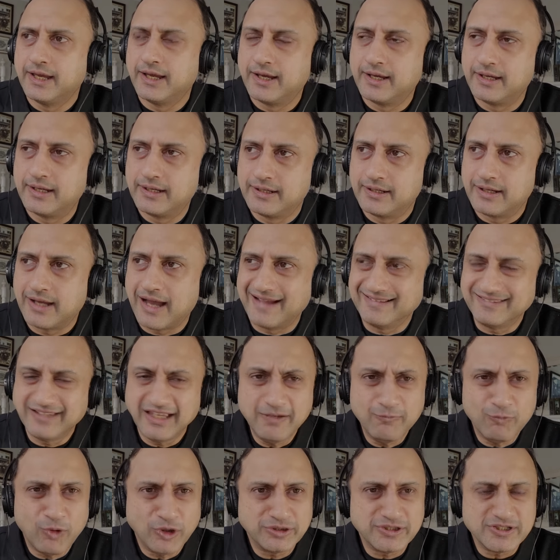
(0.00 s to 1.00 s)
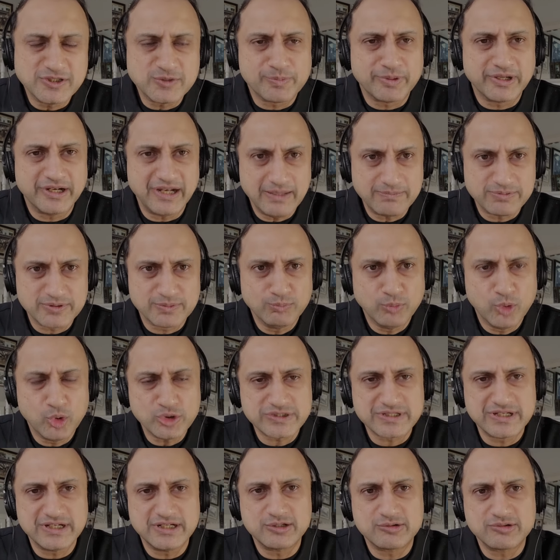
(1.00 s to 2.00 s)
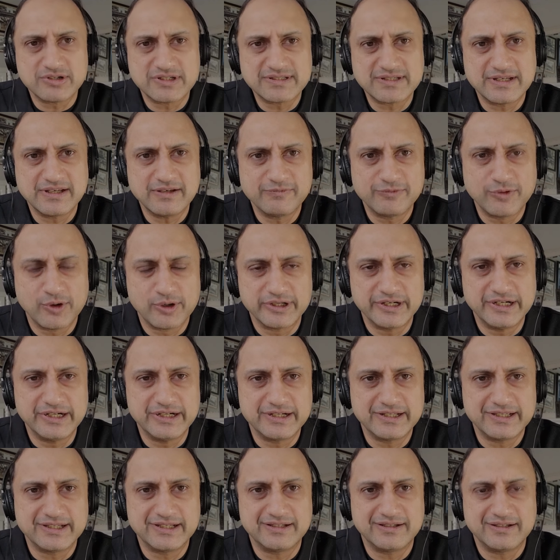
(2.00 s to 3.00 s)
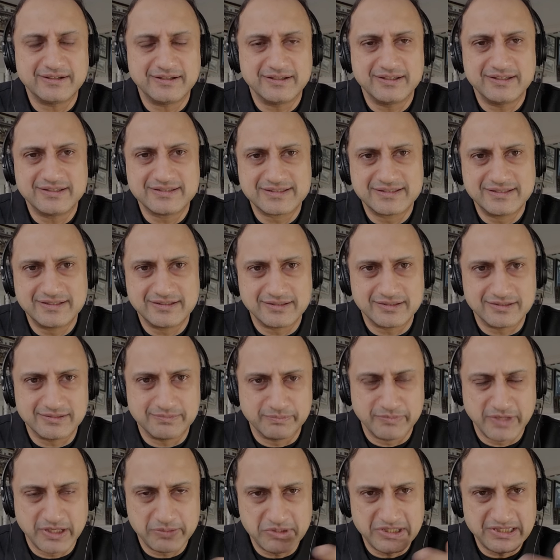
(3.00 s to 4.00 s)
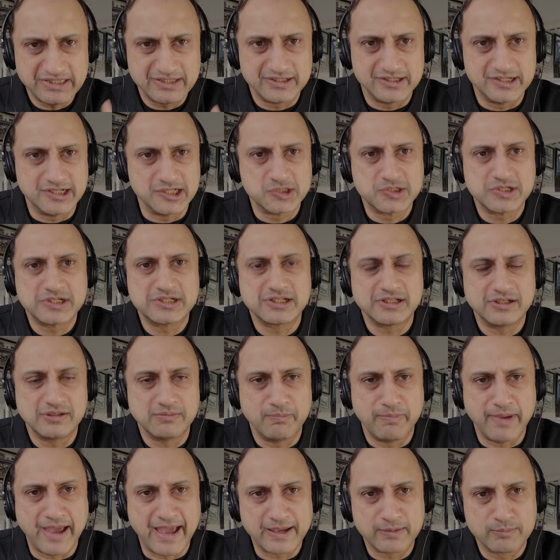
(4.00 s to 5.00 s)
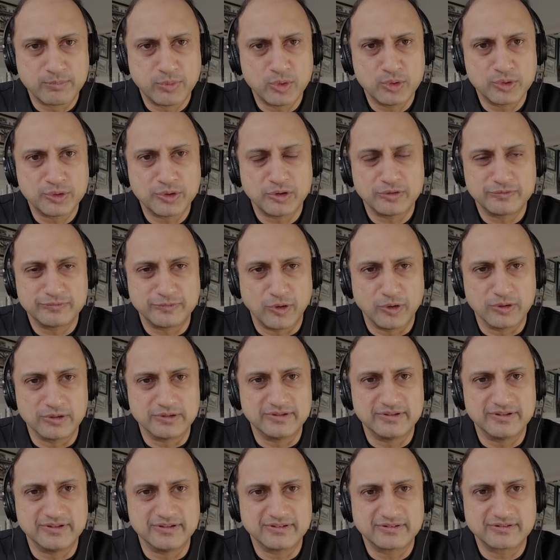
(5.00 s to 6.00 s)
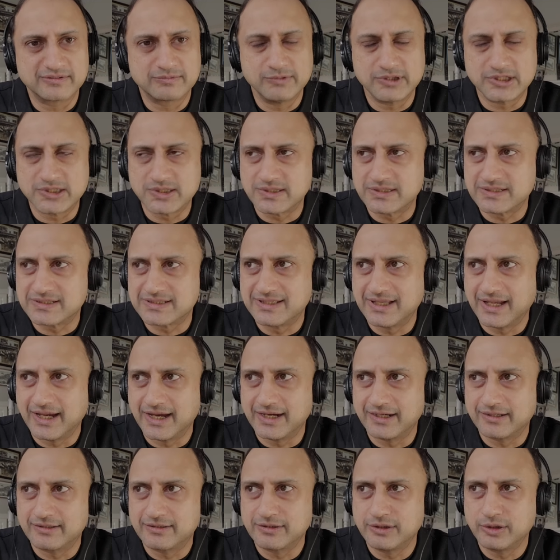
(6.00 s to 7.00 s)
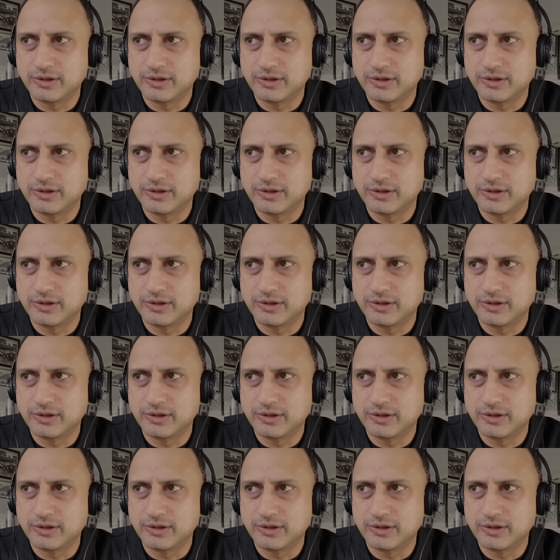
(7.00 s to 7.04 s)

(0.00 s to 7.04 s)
Uh, I think what is perhaps most interesting for India is the maybe the digital backbone of all this, which is that,